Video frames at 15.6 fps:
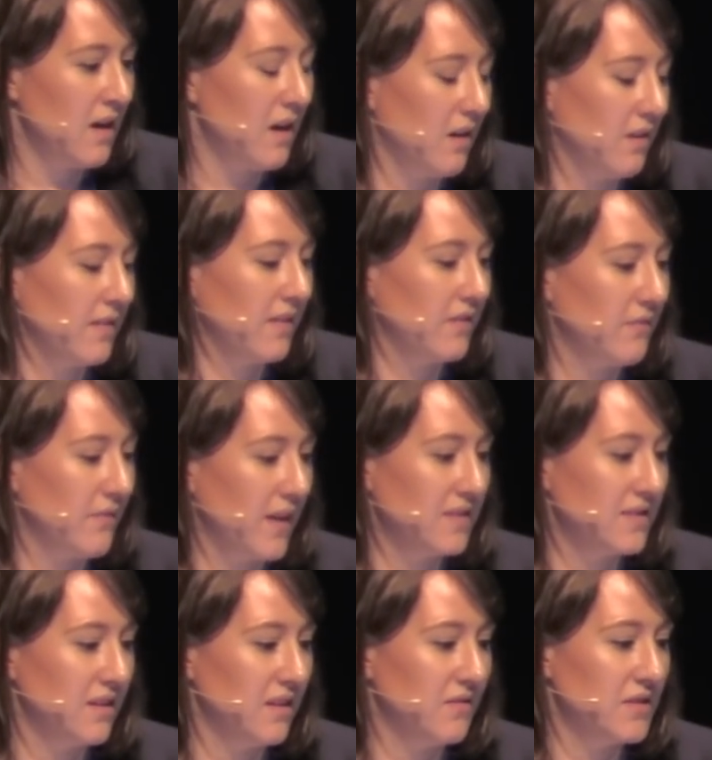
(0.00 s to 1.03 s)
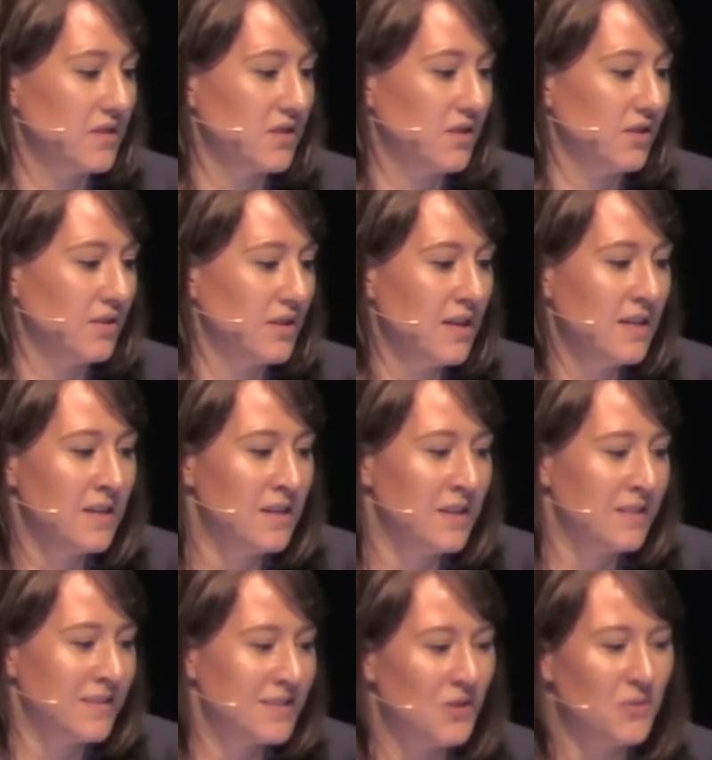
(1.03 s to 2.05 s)
that the van delivers to.
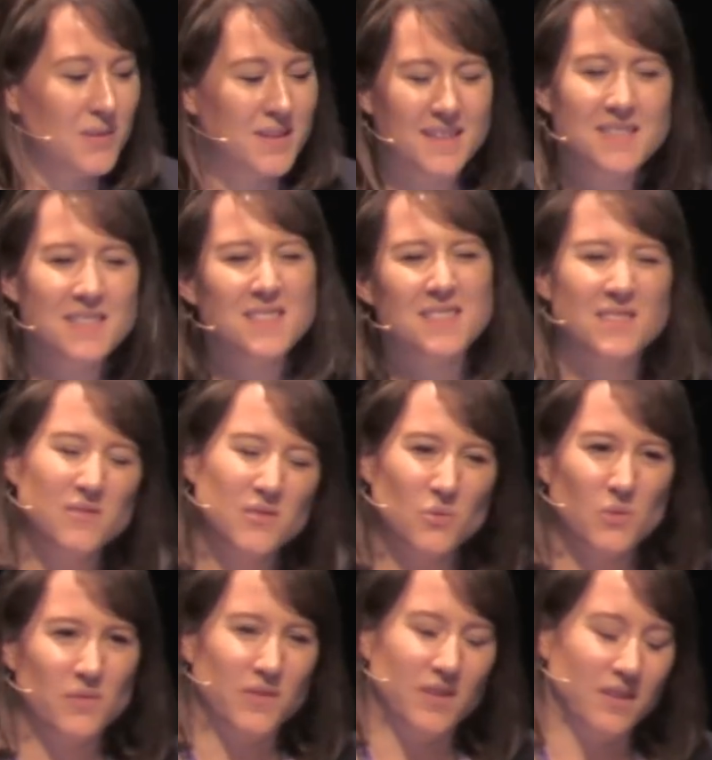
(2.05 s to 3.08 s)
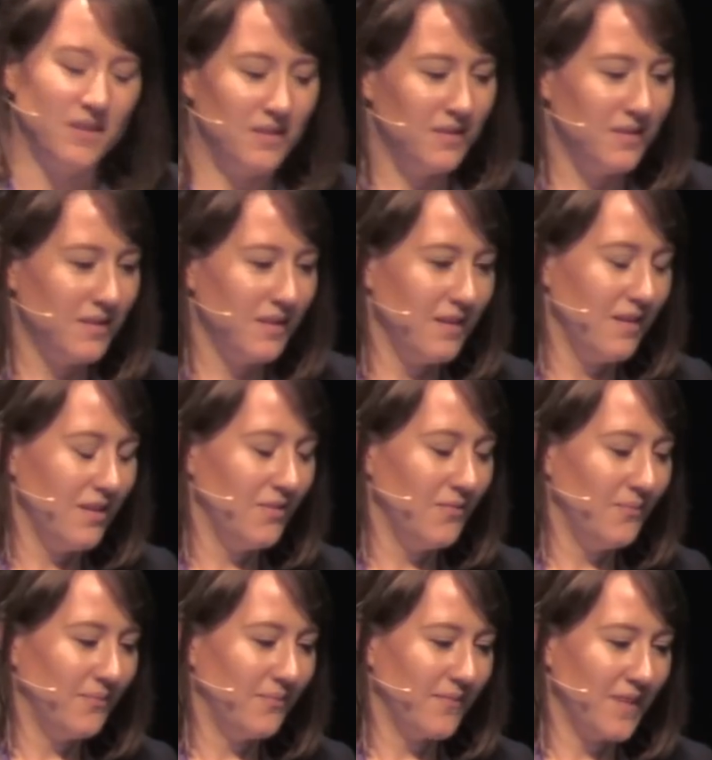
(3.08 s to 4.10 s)
So this is sort of a
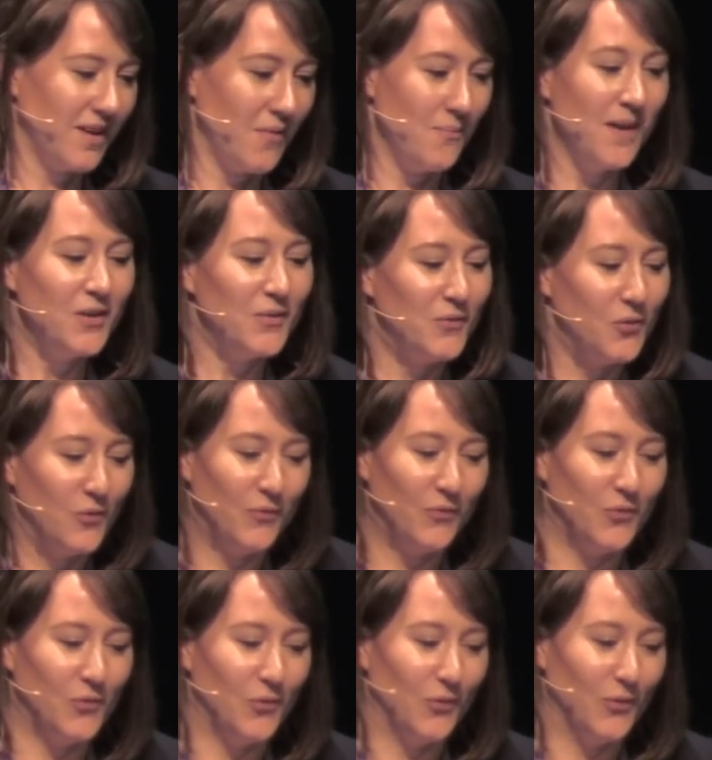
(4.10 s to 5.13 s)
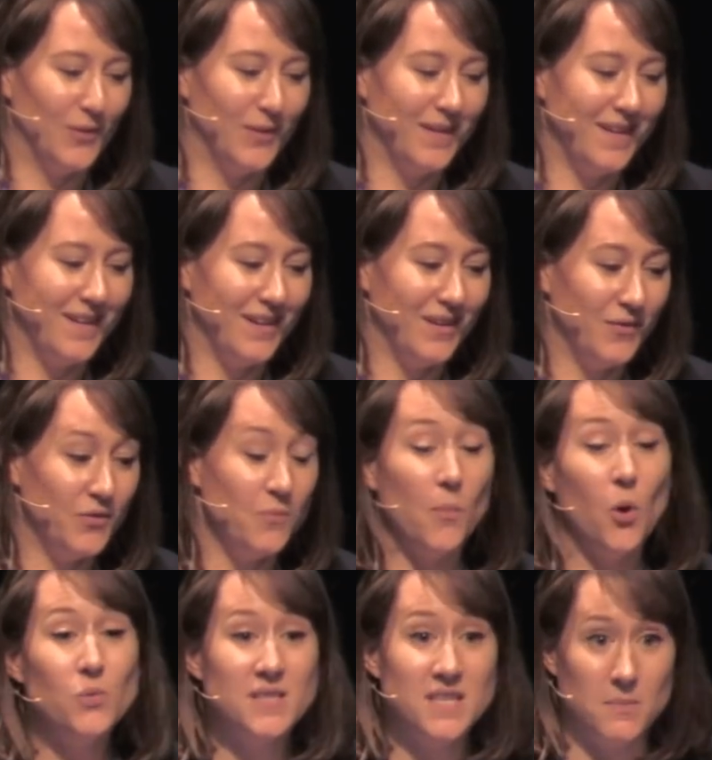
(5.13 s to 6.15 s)
metaphor for
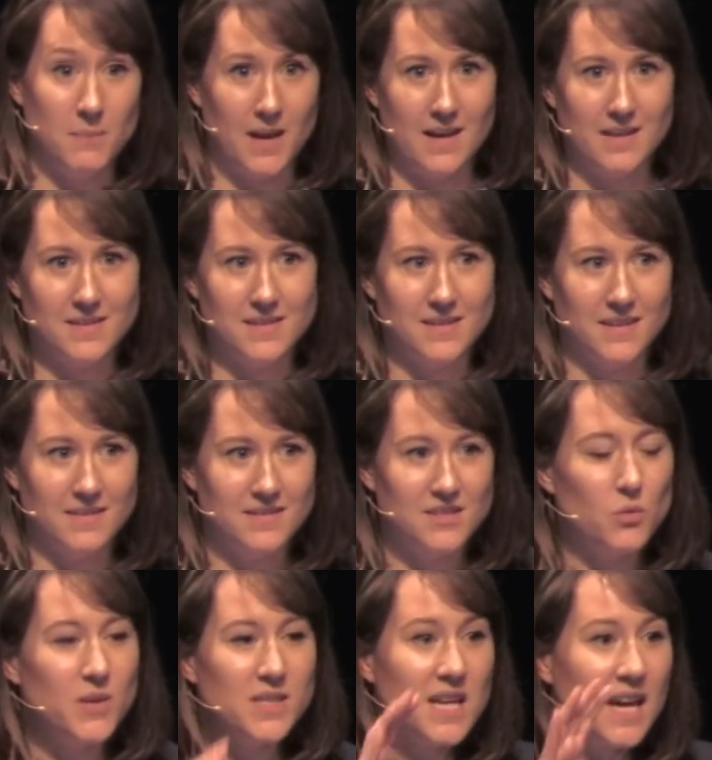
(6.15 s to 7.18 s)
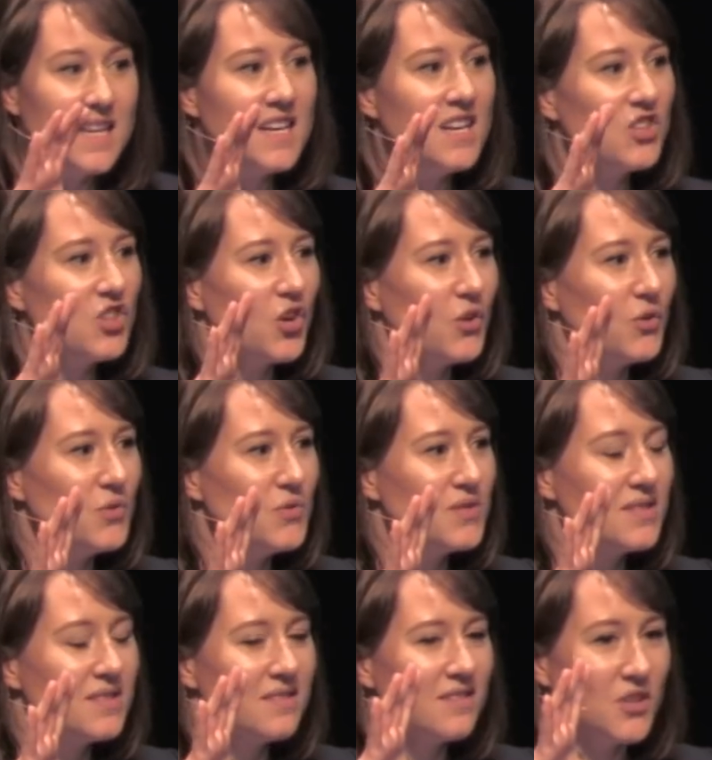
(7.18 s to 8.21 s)
multiplexing. So we're taking
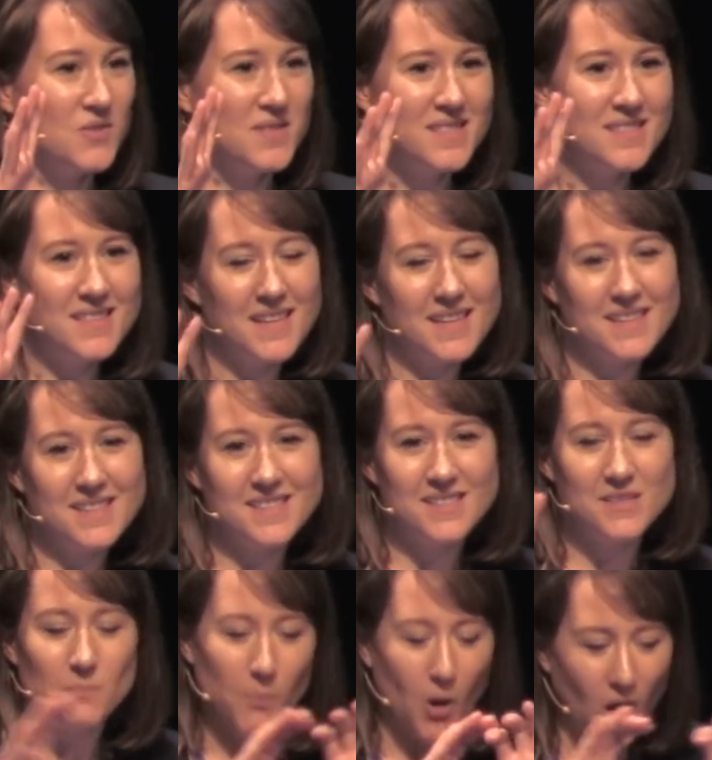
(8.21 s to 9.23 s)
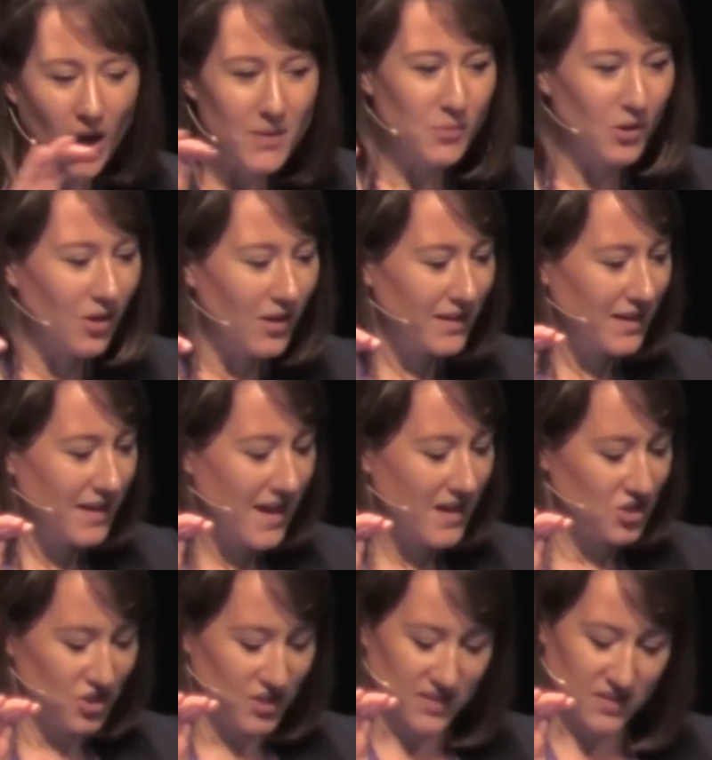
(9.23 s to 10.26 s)
those 6 pipeline
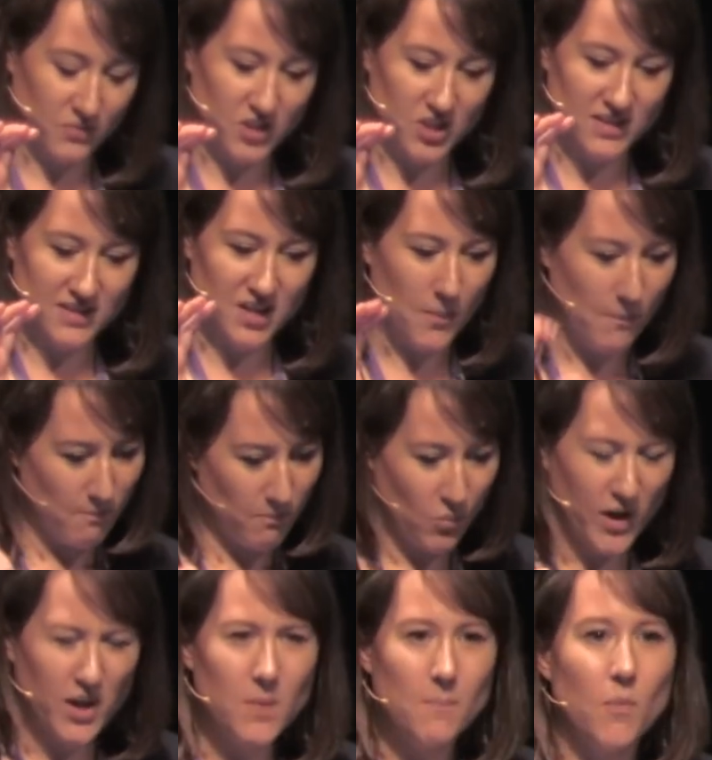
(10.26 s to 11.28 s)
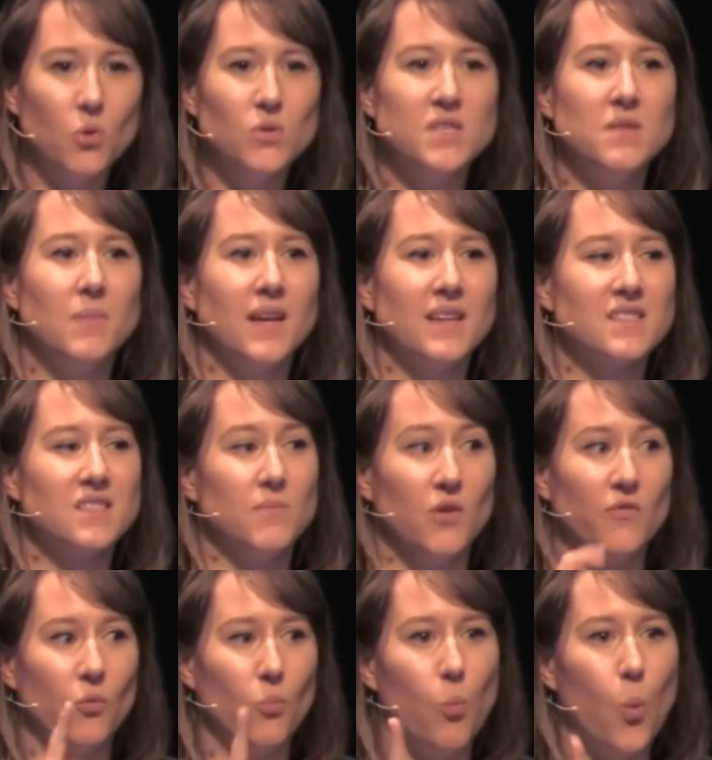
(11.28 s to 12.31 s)
connections and we're going to multiplex them
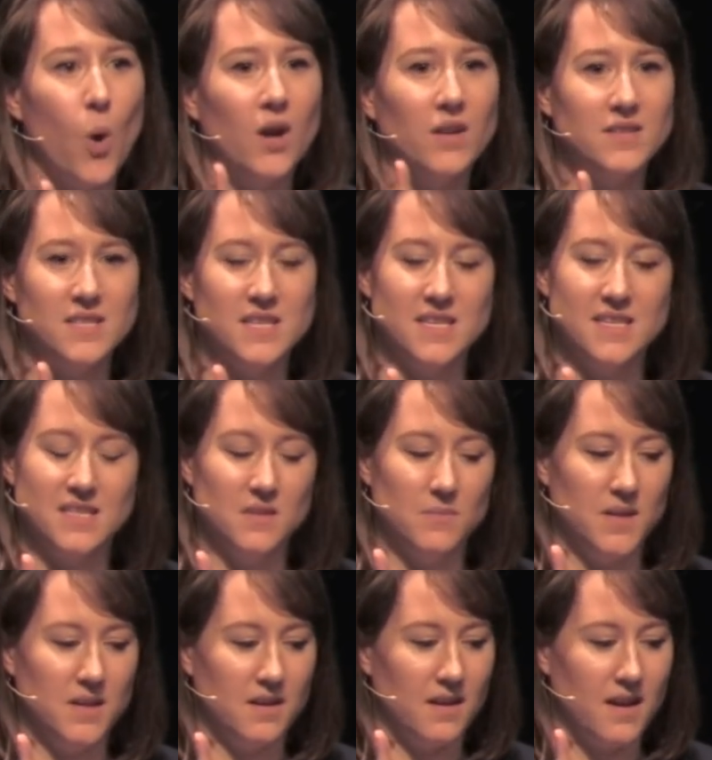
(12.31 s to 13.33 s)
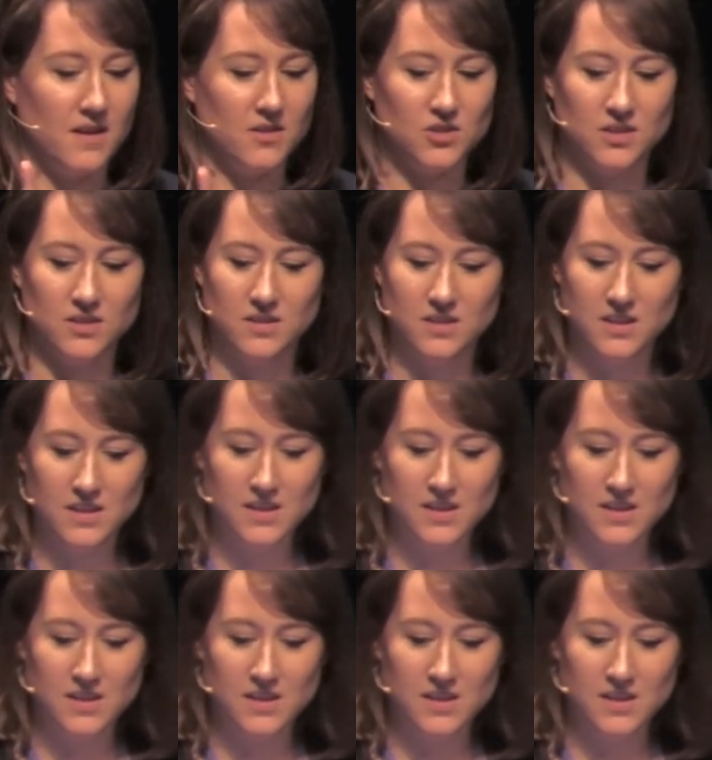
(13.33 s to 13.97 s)
over one TCP connection.